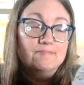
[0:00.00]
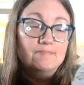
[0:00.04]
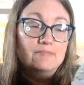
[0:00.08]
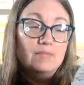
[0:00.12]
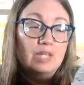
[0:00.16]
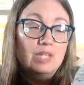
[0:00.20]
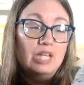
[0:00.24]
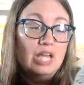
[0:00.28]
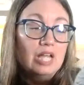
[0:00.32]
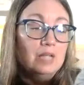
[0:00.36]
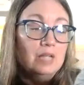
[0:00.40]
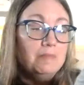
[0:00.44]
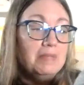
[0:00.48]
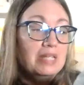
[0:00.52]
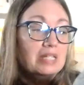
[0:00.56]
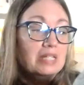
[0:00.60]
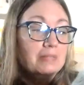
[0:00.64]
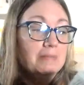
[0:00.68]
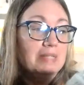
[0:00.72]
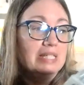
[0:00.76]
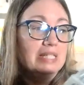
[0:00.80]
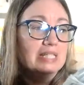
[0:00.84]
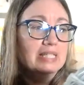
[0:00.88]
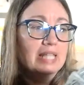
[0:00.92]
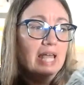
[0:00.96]
kind of makes me
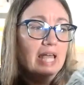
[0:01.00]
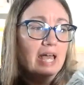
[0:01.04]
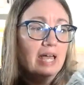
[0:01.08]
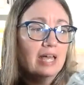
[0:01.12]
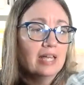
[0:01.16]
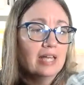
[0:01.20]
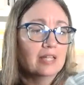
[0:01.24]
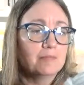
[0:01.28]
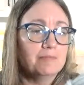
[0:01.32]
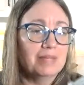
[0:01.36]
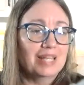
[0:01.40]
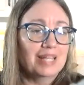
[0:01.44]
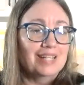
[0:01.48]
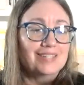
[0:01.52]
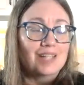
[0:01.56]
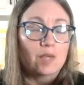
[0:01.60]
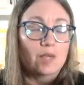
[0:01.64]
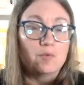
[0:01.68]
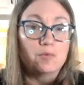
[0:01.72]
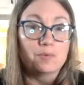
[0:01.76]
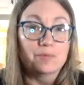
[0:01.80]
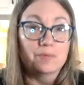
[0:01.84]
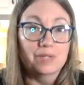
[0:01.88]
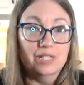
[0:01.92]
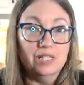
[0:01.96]
sad because I
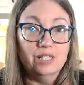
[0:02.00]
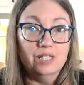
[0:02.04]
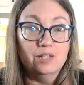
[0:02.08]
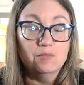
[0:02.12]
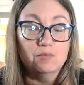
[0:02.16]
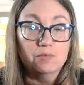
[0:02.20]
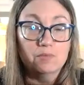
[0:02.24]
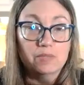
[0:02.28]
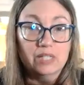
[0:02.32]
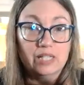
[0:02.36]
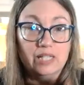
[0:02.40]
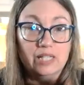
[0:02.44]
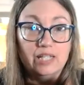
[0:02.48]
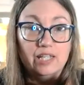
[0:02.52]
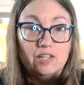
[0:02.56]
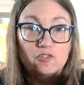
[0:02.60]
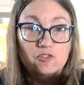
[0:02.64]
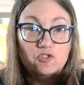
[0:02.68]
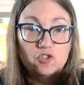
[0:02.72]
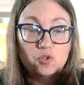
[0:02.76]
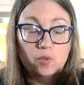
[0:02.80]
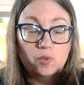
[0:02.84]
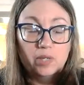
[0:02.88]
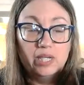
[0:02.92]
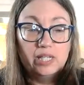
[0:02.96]
really, really
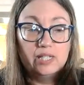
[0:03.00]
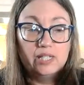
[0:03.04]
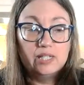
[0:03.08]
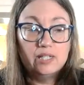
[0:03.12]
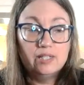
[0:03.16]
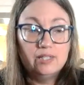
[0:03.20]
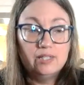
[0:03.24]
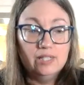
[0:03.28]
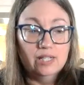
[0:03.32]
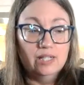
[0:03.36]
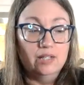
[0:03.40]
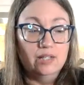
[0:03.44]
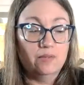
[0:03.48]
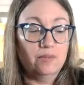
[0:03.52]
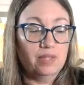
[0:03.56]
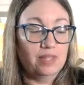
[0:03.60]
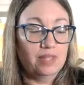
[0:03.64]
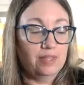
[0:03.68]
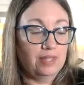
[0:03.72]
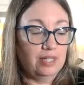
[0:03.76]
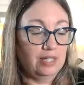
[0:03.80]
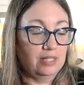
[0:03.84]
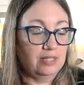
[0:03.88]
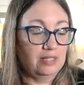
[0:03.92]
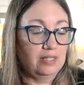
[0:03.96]
enjoyed knitting with
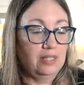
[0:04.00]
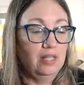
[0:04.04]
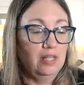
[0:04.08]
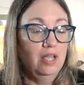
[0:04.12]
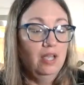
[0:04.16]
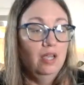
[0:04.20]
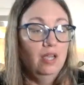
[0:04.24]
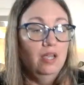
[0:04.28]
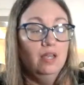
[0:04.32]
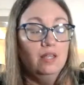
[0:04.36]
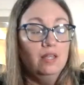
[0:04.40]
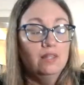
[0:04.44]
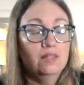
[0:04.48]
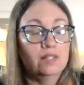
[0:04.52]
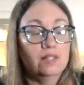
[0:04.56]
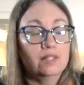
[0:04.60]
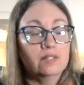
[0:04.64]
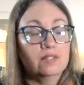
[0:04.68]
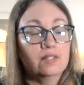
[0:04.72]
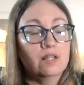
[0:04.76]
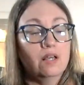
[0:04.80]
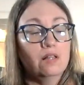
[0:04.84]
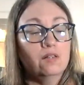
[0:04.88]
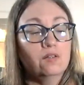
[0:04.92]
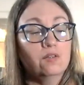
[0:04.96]
this. This
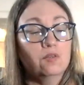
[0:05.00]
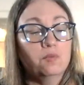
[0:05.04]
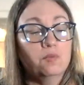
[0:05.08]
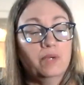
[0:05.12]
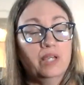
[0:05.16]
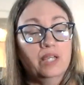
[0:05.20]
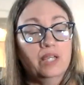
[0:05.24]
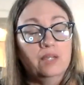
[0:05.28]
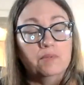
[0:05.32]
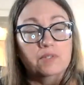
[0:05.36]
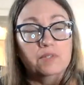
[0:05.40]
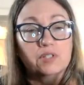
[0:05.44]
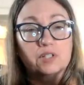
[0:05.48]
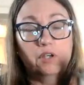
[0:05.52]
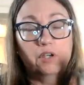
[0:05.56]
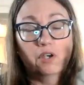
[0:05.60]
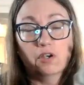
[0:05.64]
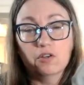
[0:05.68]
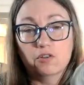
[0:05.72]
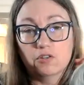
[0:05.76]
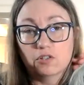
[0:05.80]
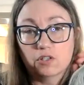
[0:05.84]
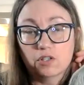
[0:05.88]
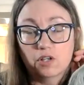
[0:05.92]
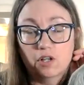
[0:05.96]
colorway was
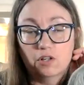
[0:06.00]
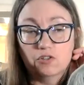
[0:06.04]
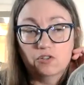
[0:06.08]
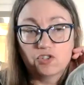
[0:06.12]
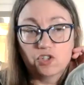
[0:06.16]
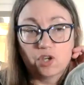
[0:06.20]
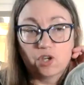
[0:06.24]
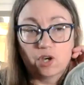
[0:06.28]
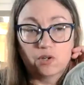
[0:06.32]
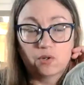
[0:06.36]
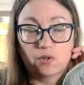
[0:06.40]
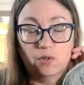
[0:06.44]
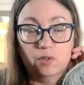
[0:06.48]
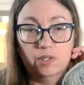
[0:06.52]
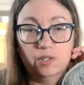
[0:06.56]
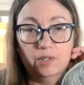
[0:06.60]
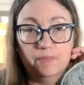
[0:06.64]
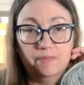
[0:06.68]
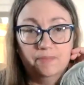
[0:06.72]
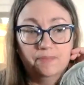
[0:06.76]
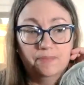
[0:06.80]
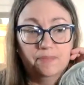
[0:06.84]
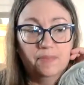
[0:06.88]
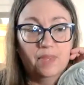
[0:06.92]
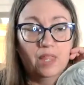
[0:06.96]
called charcoal,
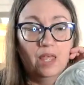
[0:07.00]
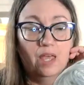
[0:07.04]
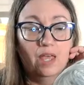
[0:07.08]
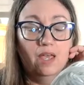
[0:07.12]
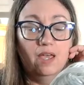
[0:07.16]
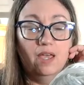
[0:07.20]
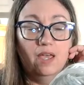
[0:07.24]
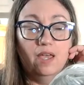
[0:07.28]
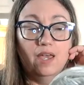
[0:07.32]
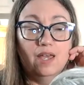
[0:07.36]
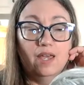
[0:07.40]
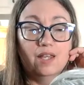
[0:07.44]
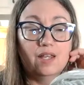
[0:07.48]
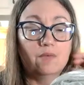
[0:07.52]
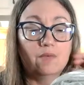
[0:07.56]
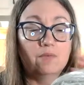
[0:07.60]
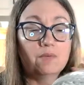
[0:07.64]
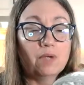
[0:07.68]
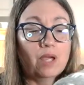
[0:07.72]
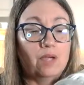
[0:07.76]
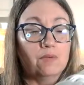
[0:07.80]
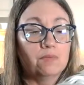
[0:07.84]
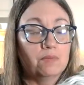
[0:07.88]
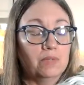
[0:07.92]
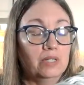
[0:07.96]
and
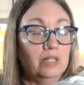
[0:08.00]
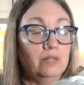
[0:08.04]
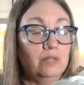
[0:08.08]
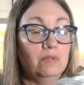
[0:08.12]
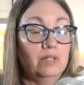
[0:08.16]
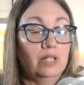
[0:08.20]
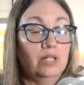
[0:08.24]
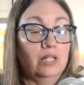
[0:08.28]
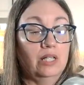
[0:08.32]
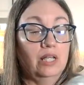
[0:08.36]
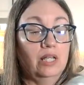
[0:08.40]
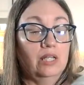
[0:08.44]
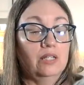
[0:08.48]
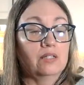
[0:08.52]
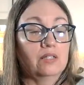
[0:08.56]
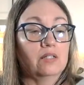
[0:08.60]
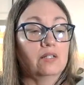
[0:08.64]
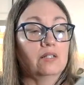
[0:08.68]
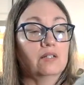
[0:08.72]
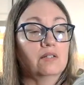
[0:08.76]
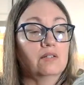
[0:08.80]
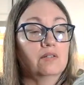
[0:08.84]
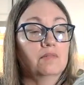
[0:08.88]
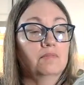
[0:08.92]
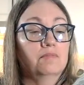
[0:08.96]
I really, really liked
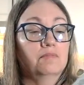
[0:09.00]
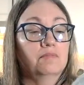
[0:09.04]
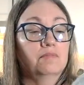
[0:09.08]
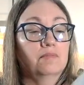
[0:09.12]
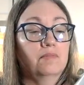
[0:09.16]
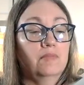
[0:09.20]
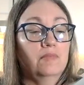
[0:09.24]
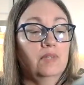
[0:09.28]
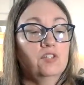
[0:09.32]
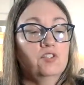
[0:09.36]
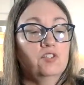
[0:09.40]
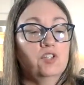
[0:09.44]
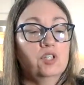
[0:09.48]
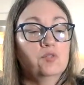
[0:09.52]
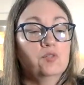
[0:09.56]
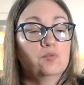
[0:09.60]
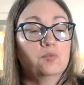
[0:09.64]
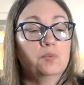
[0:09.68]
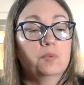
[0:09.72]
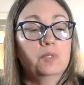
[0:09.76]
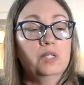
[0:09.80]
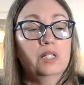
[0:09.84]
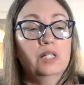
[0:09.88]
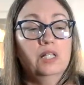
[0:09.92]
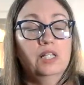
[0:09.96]
it. It's just
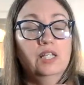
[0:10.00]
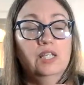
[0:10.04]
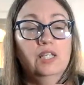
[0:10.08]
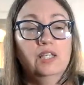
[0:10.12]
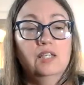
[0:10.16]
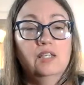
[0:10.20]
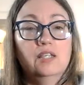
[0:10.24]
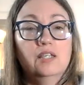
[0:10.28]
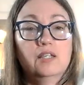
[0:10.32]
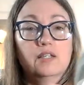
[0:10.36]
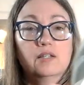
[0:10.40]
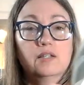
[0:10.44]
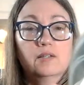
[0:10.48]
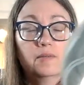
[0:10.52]
really